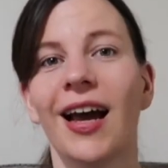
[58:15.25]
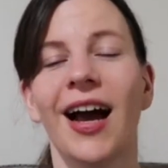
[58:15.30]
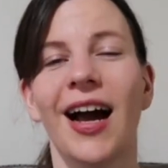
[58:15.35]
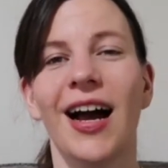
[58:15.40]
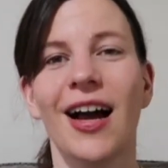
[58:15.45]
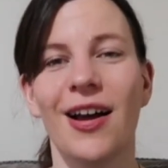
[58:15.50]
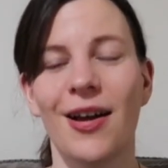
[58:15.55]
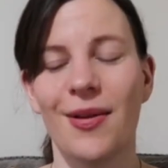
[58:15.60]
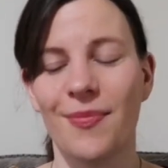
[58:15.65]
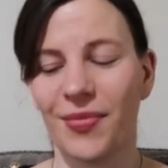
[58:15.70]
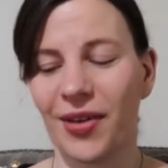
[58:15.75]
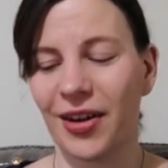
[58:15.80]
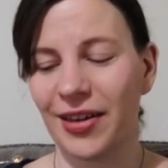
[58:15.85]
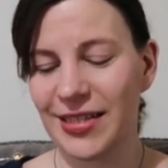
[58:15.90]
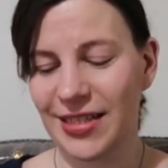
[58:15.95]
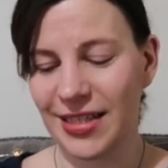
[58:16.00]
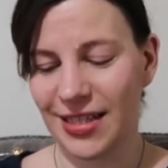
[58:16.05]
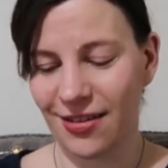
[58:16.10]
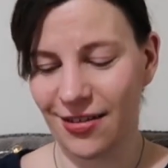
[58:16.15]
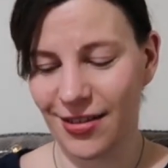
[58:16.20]
I
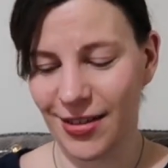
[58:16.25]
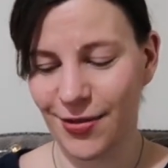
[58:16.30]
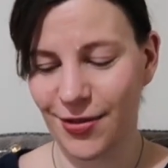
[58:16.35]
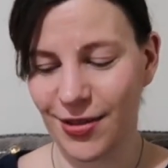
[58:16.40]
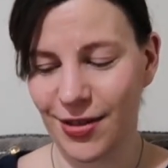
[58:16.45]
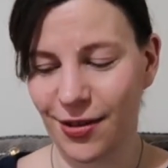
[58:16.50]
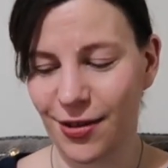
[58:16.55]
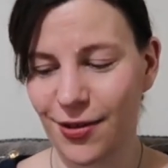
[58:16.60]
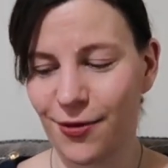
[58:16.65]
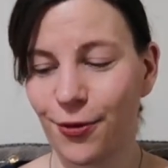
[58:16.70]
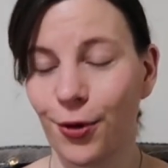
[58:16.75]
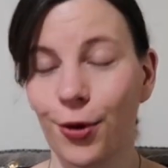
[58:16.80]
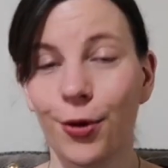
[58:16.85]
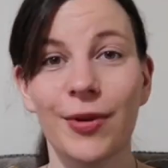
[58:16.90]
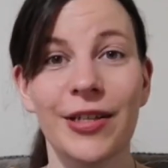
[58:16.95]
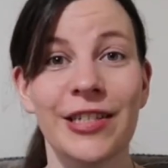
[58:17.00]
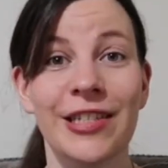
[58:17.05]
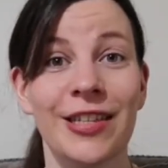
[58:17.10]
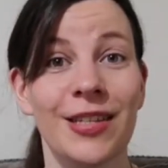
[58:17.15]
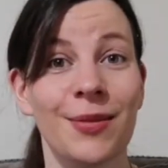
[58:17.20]
did ask for size 4,
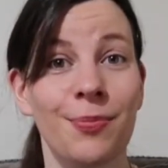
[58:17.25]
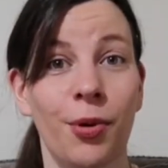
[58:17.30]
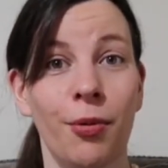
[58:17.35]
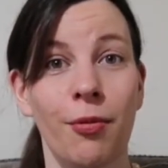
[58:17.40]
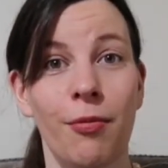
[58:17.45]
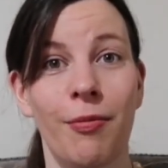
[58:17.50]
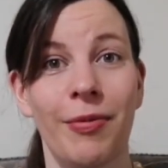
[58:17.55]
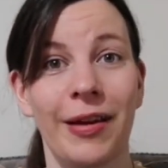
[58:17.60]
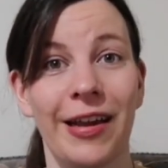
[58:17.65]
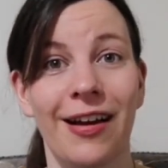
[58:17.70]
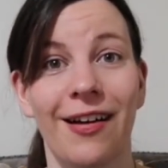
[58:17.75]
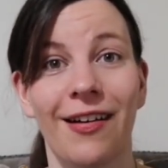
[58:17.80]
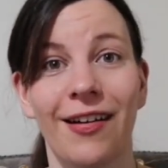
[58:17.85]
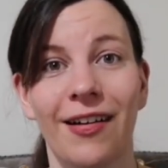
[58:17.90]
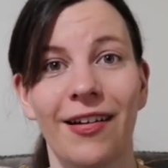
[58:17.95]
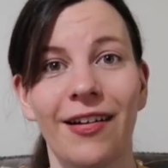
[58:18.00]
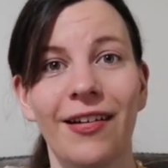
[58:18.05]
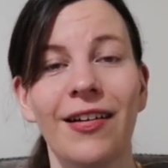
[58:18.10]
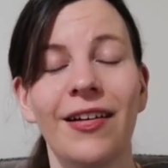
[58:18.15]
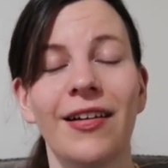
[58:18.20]
which these probably
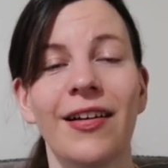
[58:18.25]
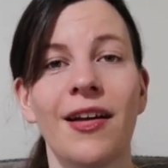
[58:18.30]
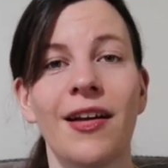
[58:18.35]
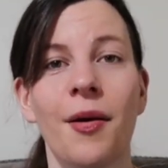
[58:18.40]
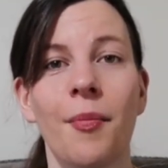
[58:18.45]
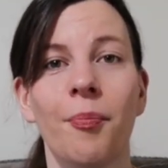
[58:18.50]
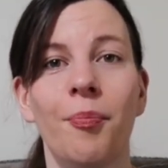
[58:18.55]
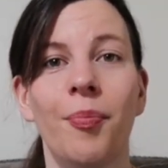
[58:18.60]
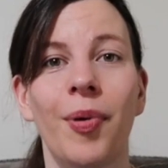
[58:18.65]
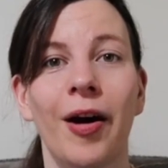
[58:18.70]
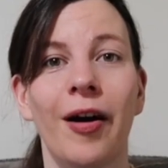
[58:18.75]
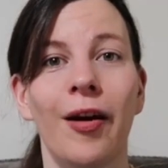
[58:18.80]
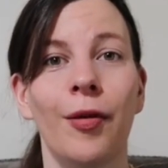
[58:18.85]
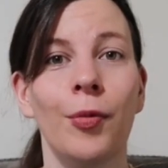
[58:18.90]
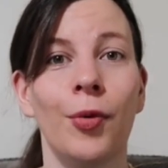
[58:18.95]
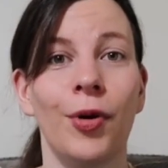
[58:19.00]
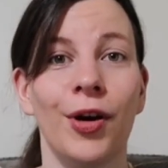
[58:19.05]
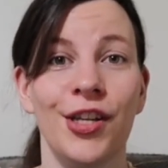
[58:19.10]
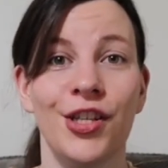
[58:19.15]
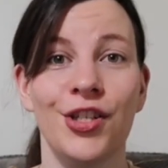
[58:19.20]
are, but
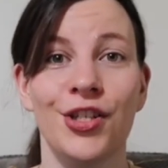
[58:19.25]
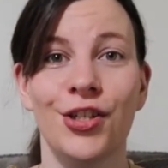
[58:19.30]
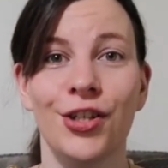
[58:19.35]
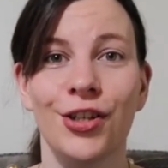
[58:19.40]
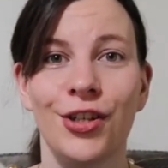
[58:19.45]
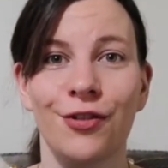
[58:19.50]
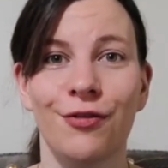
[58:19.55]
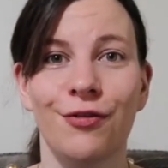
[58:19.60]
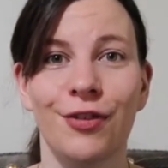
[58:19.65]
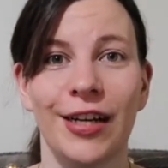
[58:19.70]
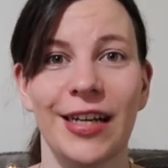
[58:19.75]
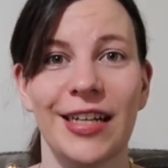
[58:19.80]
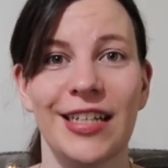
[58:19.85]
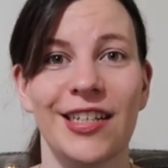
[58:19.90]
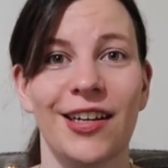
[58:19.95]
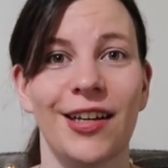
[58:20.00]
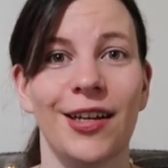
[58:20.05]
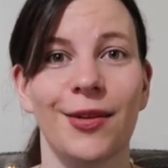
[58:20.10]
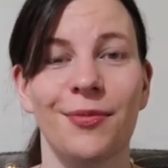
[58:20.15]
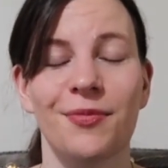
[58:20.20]
what I should have really
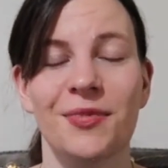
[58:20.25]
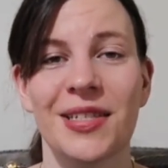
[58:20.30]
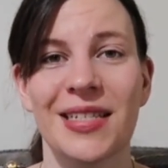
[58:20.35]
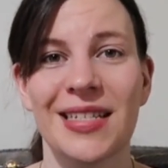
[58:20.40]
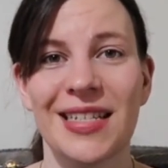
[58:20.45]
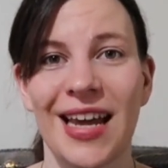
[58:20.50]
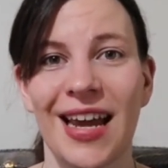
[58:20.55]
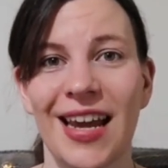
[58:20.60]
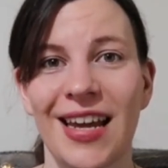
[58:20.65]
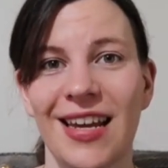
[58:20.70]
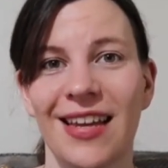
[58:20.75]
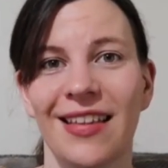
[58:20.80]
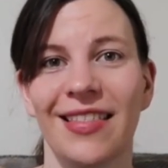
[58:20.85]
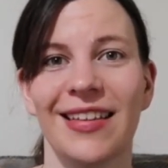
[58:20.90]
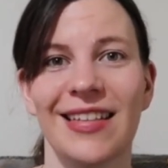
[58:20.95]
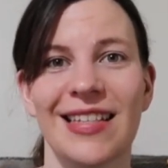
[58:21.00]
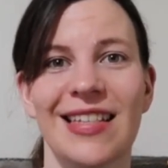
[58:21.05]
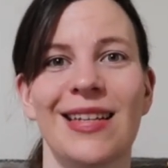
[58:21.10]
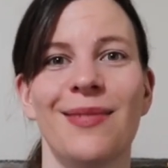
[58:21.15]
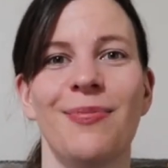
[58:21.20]
done was taken
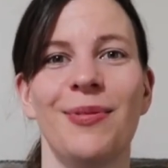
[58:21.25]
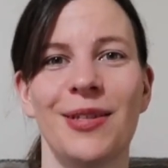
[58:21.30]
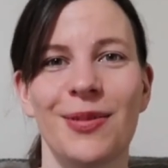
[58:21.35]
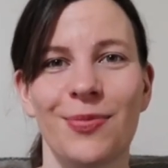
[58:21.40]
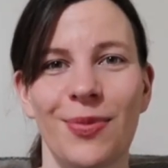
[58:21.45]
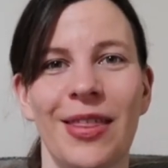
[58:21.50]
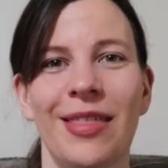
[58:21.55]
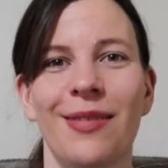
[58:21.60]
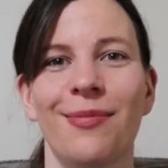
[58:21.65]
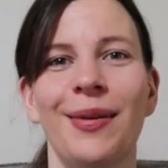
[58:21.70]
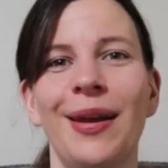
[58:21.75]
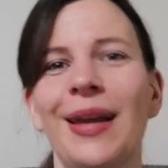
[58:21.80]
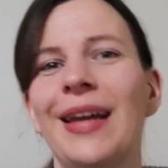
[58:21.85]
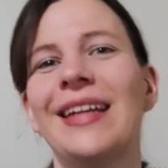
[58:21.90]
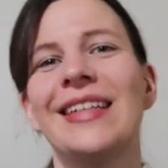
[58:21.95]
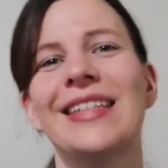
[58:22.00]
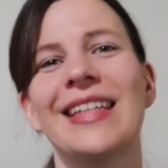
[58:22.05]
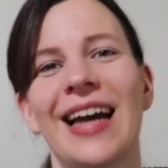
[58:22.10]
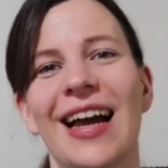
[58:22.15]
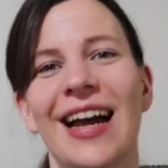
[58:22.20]
the slippers with
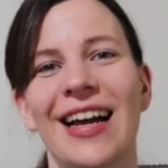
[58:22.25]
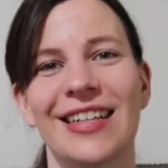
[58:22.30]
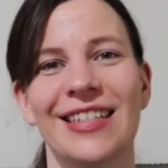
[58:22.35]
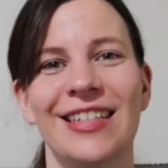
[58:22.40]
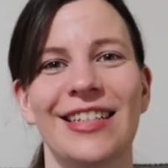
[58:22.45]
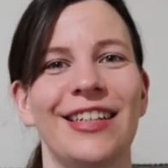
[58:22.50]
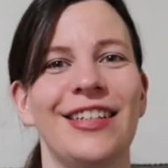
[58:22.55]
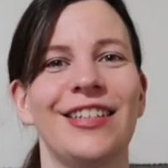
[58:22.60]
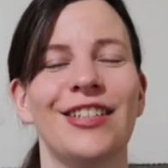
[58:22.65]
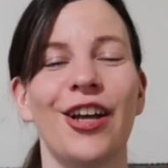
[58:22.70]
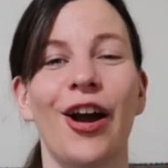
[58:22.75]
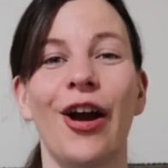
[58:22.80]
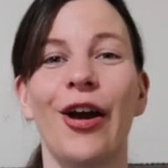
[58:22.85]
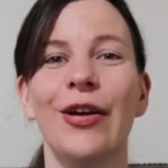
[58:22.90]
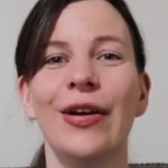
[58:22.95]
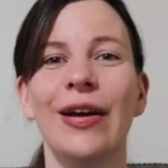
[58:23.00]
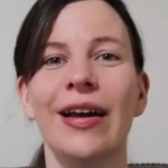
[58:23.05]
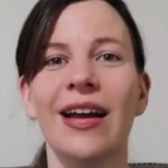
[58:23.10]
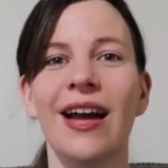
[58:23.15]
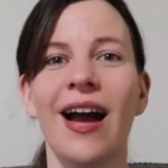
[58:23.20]
me to actually show,
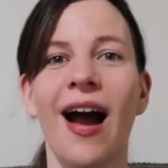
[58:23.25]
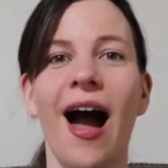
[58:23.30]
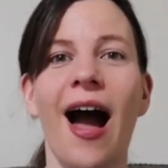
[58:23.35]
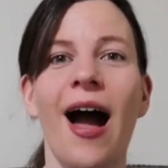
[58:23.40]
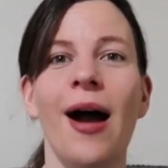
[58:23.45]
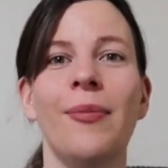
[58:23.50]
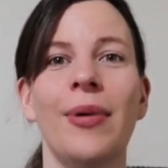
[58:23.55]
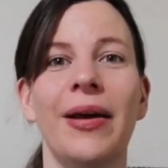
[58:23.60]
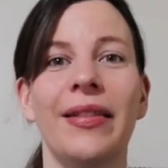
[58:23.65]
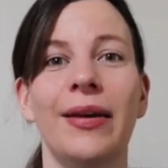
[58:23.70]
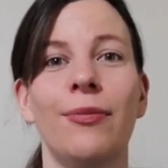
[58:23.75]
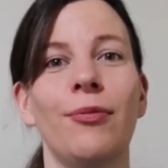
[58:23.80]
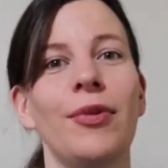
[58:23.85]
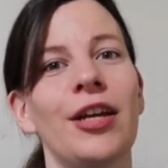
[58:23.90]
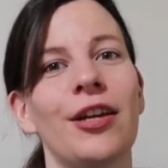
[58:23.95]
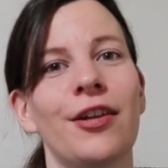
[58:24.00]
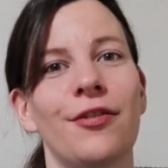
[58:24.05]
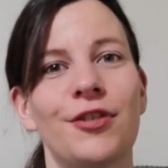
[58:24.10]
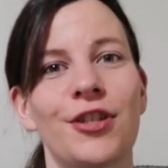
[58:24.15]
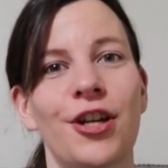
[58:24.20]
and then we
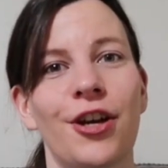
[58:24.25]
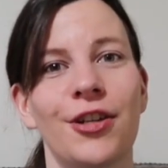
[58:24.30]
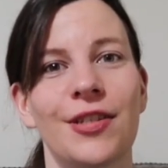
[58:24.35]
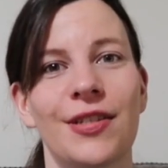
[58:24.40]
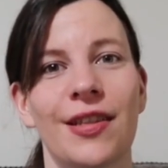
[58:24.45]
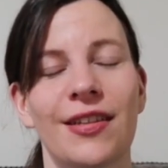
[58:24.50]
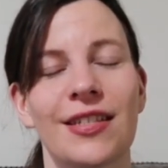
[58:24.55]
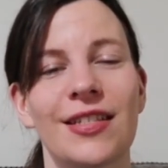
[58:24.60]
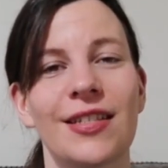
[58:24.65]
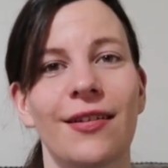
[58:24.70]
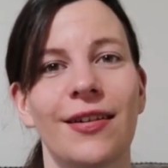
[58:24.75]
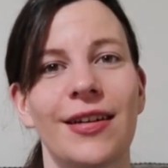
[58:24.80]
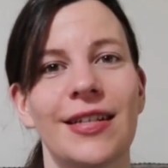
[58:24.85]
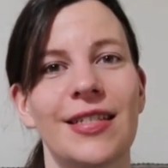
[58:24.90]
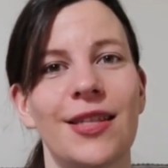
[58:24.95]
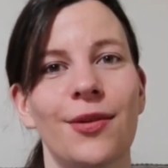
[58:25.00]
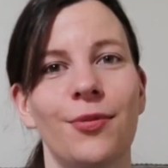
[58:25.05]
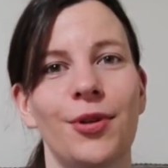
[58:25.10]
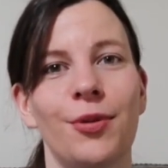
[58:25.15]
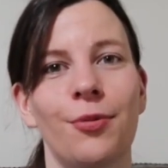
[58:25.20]
could have chosen the size
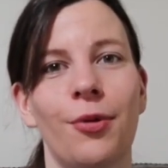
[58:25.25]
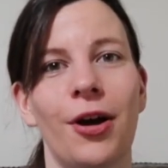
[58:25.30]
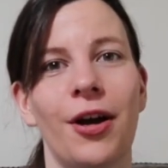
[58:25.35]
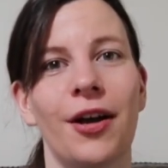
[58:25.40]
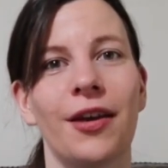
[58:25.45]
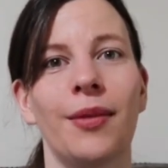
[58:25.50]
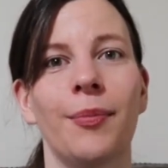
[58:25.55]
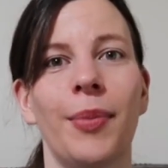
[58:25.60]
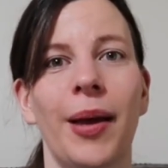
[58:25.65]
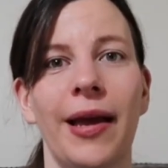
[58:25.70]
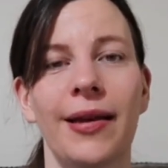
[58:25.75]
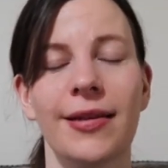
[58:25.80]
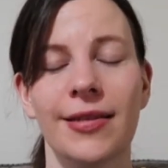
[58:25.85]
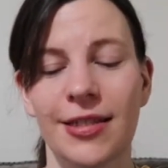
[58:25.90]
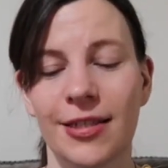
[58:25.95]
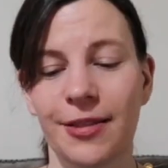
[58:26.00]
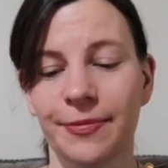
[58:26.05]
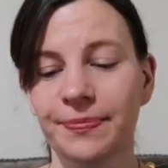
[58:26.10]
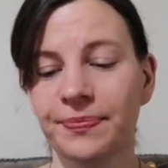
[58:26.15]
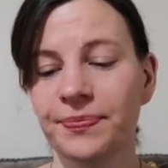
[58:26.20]
that would work the
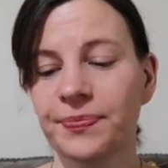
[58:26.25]
best.